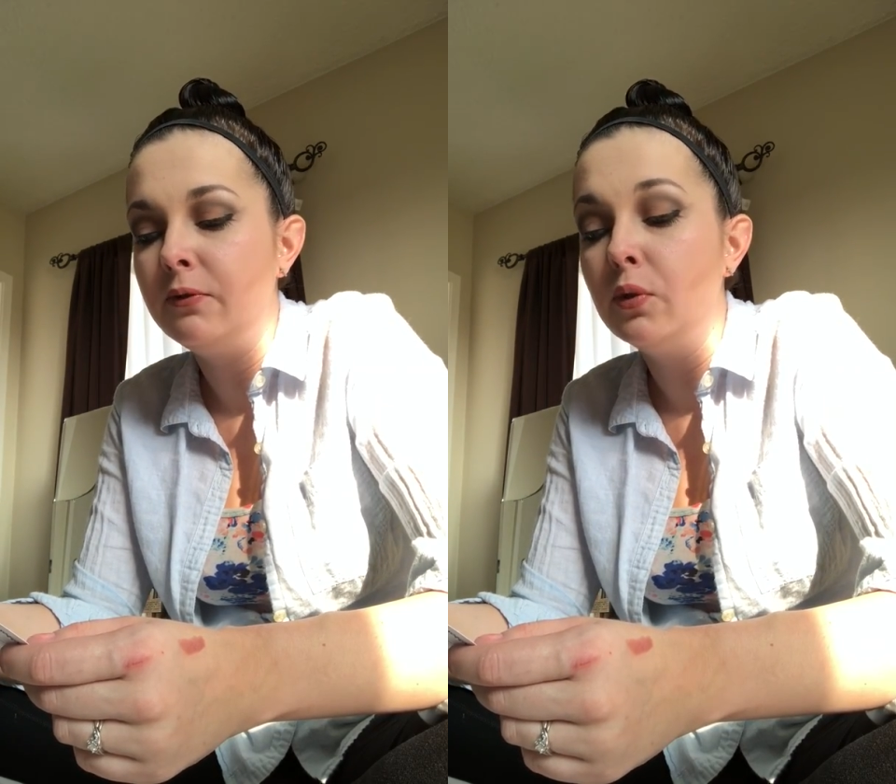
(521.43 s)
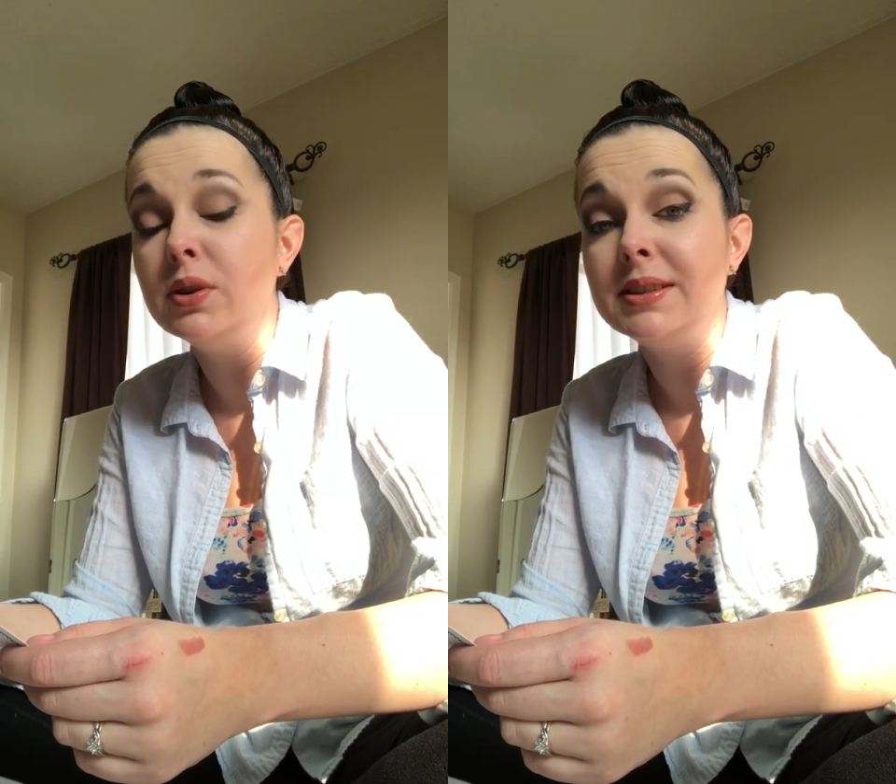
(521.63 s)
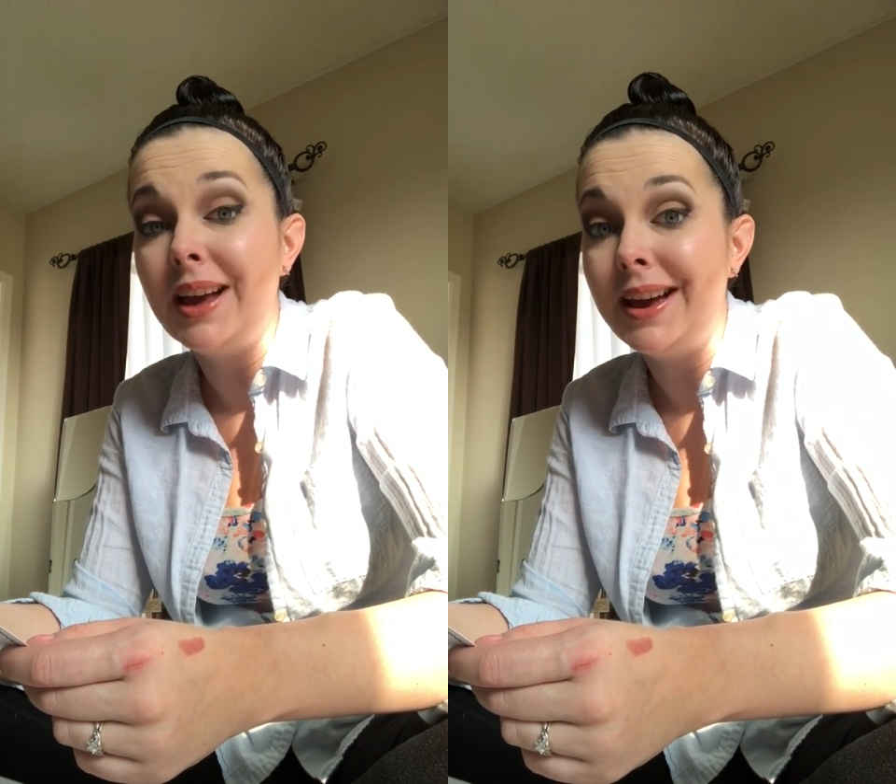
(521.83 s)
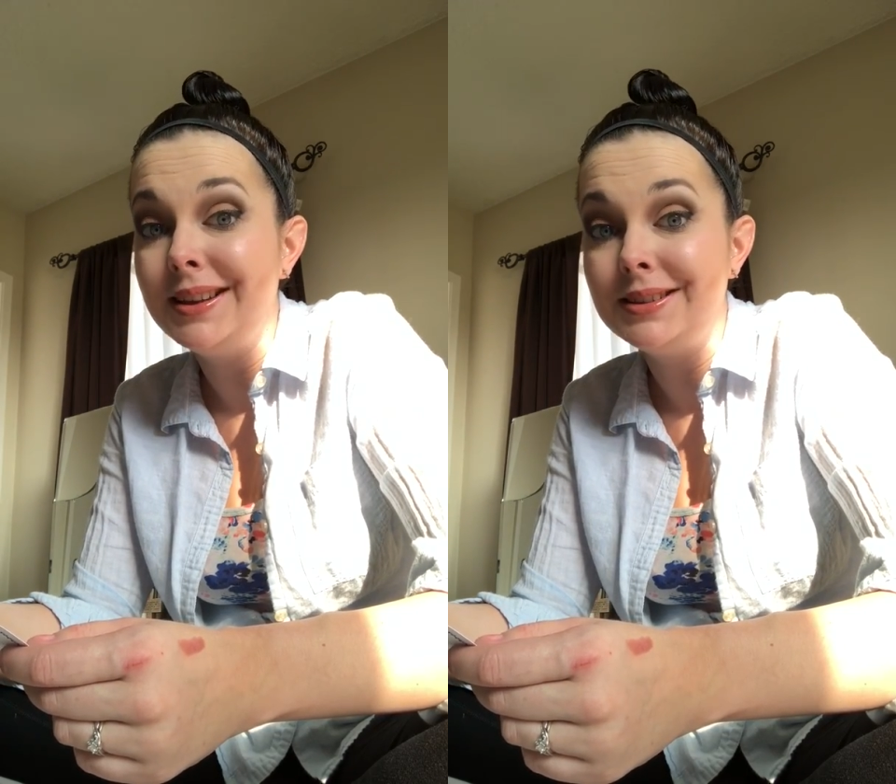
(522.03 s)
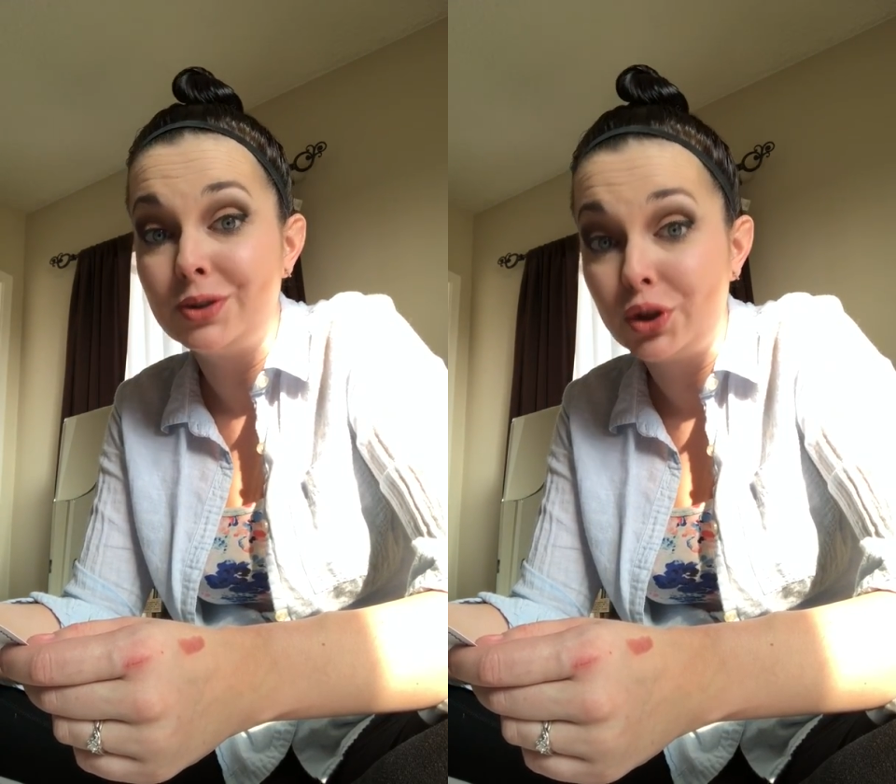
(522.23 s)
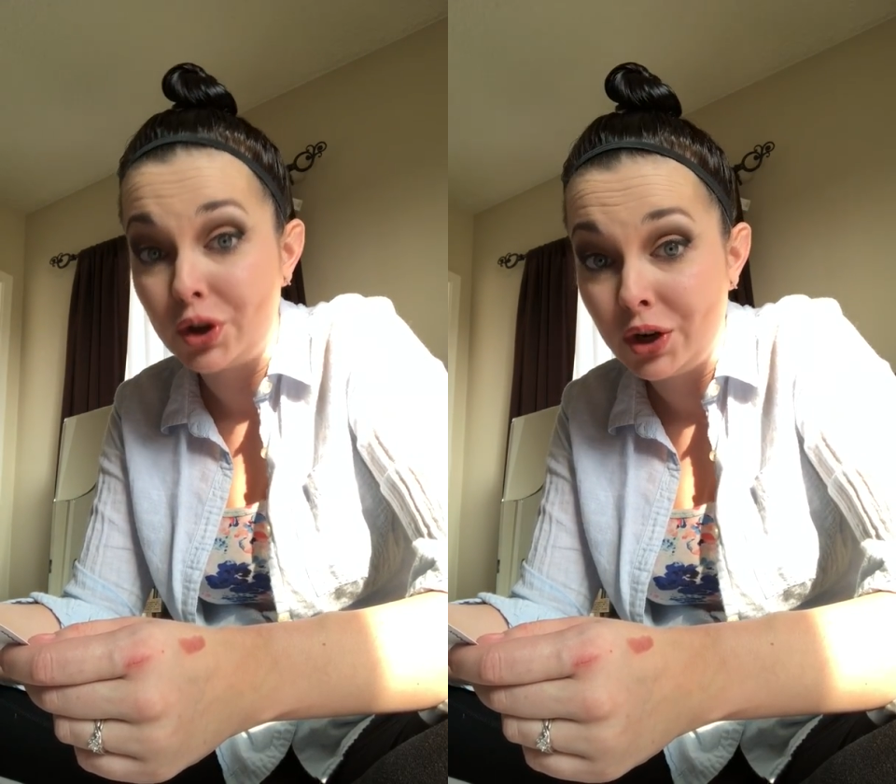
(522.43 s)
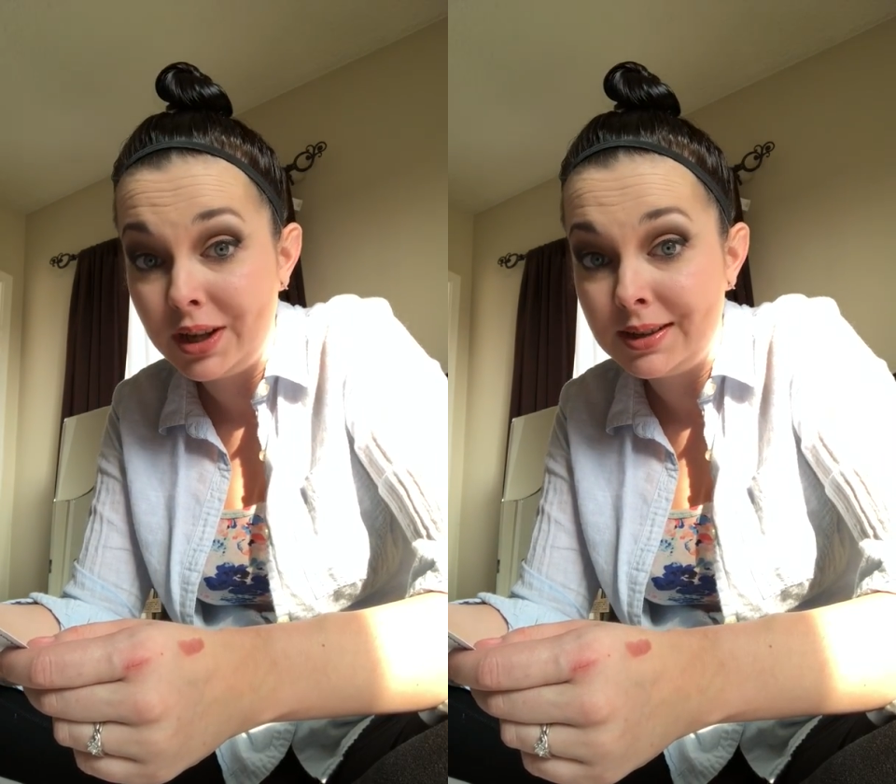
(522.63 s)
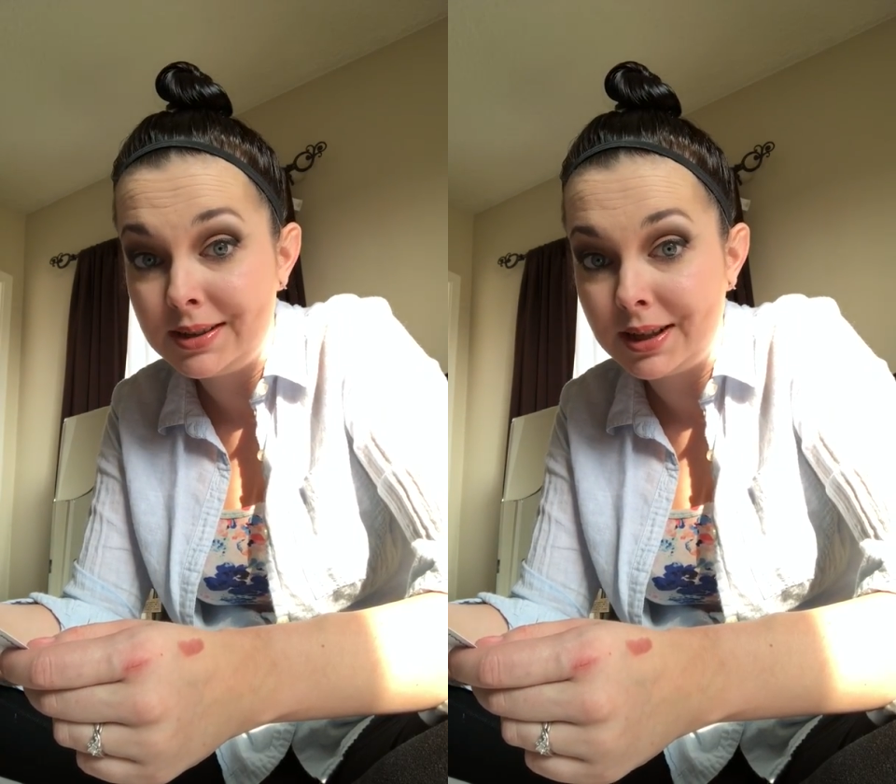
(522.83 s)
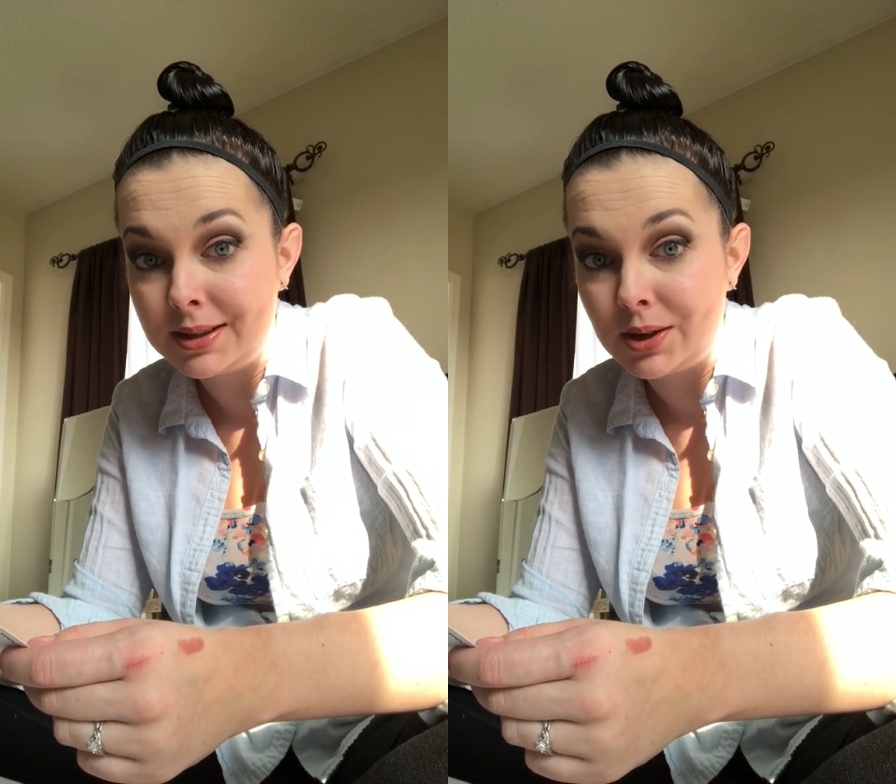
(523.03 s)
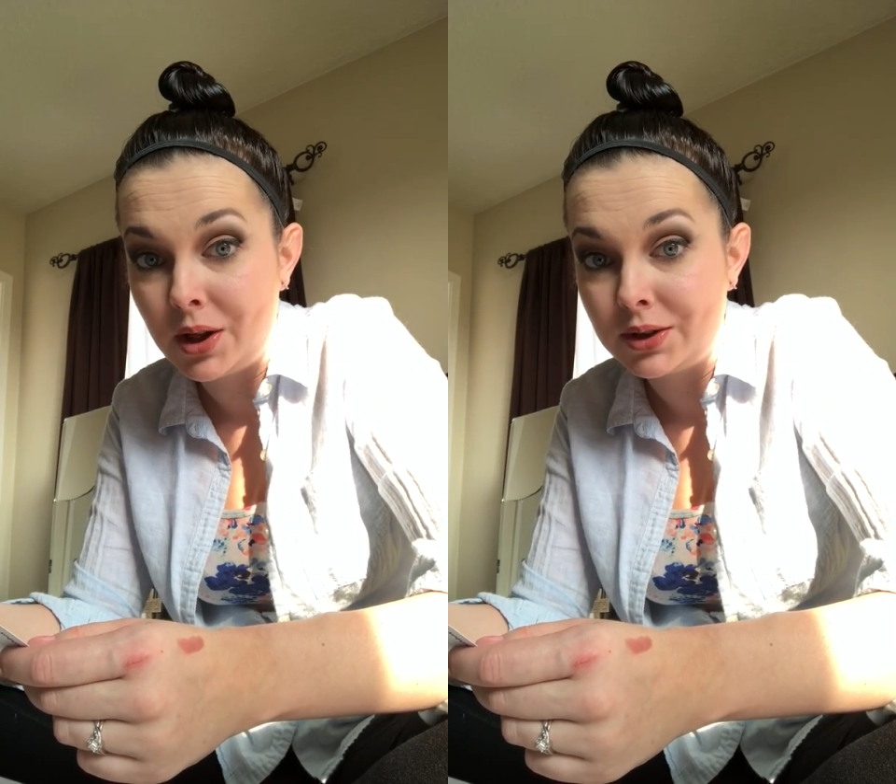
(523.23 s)
Full size is
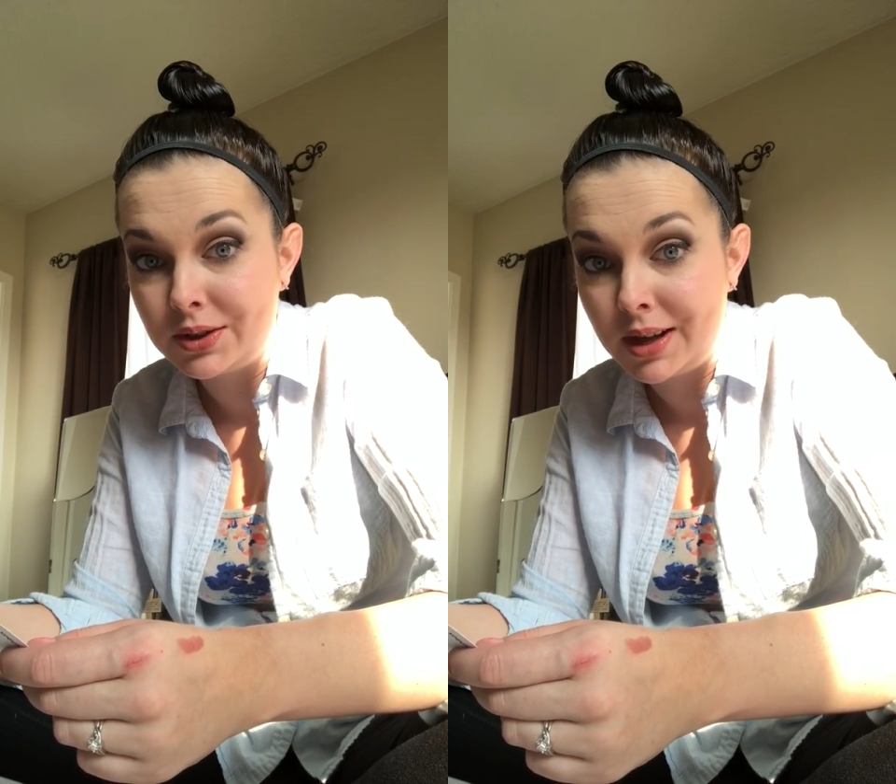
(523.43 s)
$36,